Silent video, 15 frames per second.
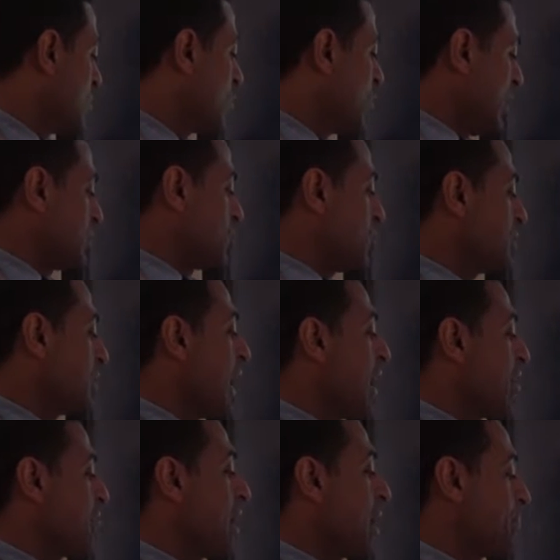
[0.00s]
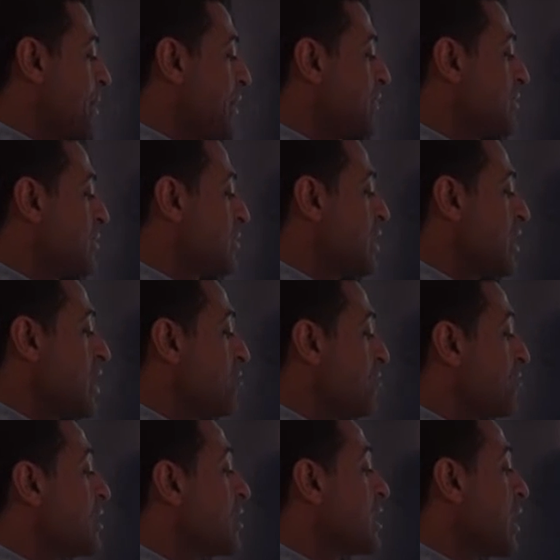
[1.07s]
What would have happened
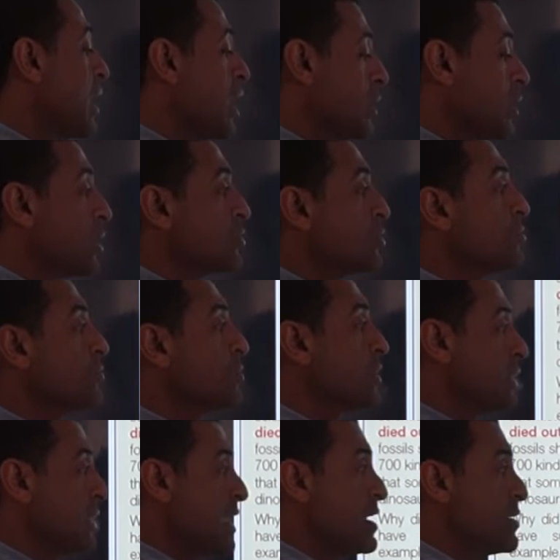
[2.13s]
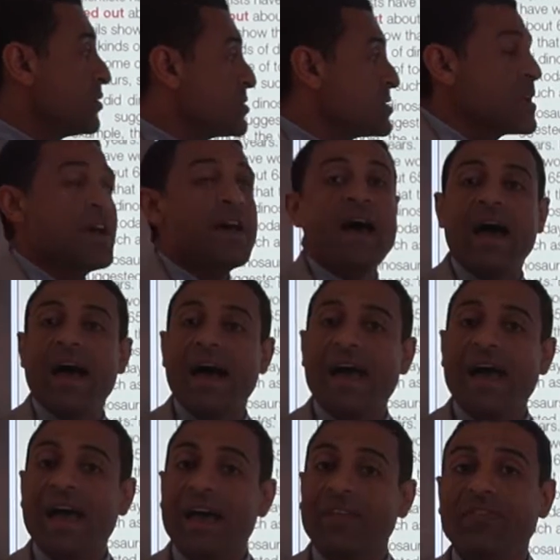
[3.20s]
if a lot of volcanoes
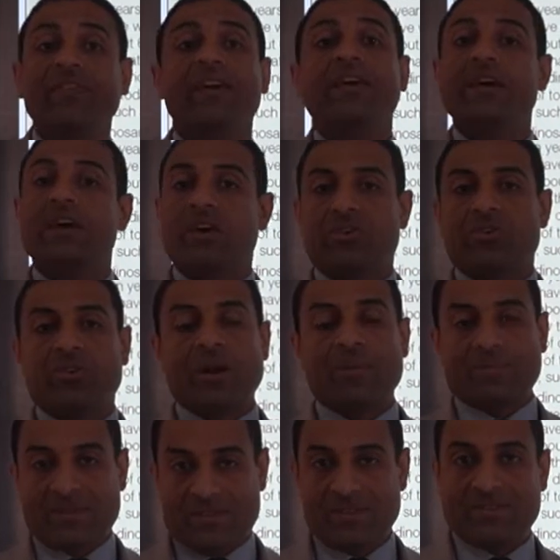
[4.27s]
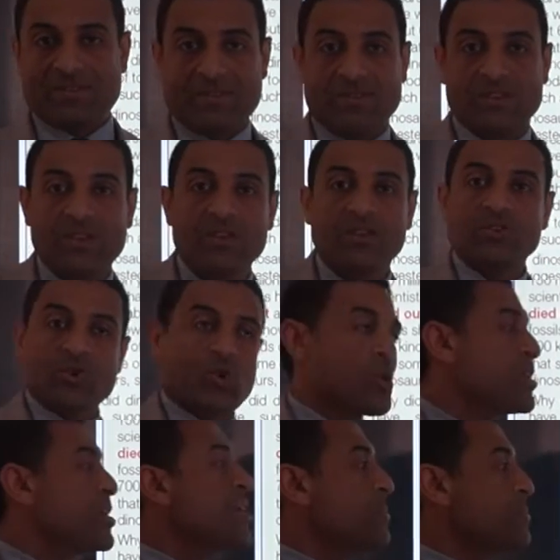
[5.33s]
had erupted? So
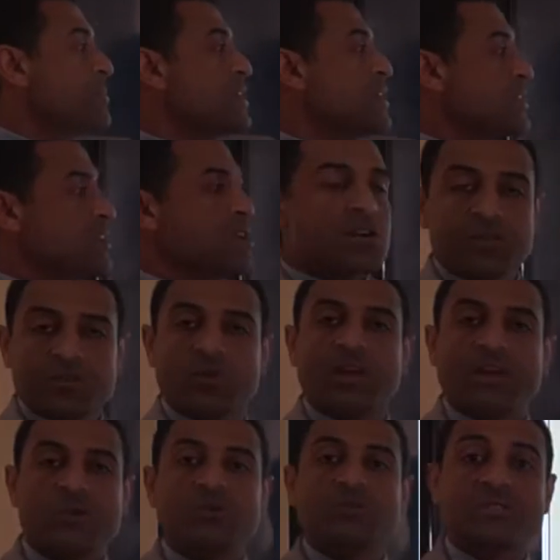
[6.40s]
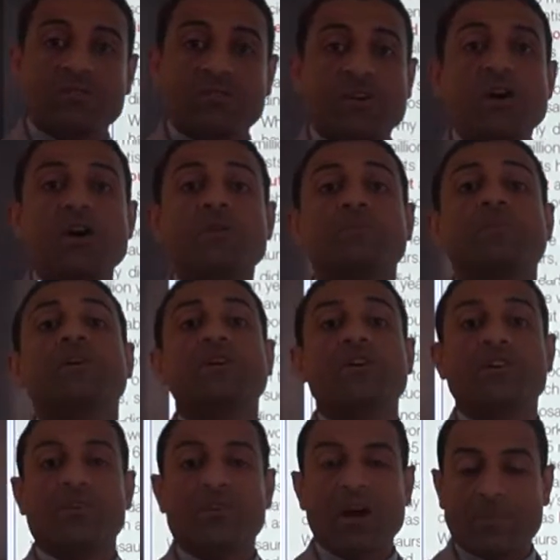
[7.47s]
here, be careful, I use the
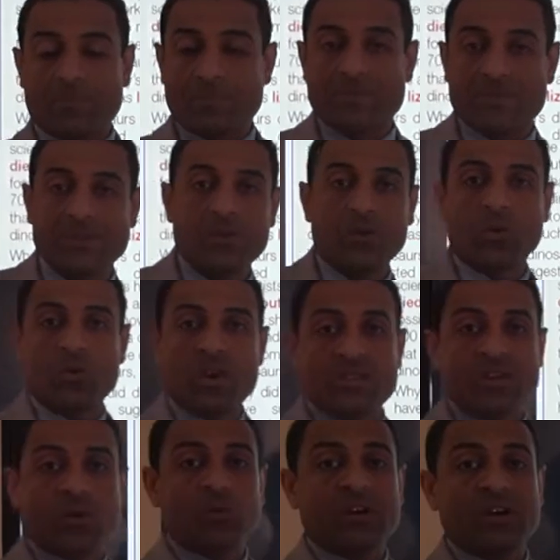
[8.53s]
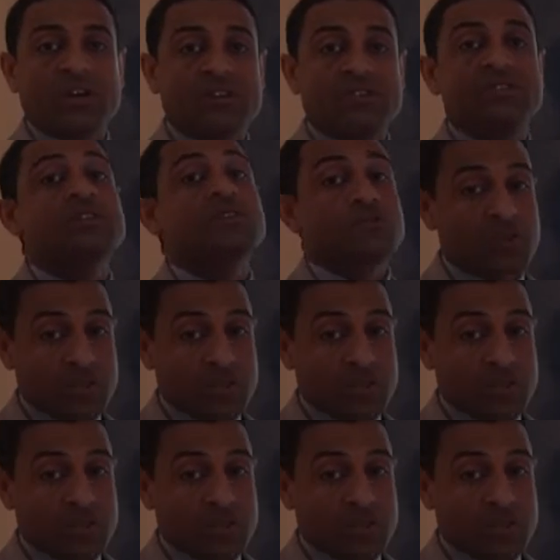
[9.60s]
verb erupt with the word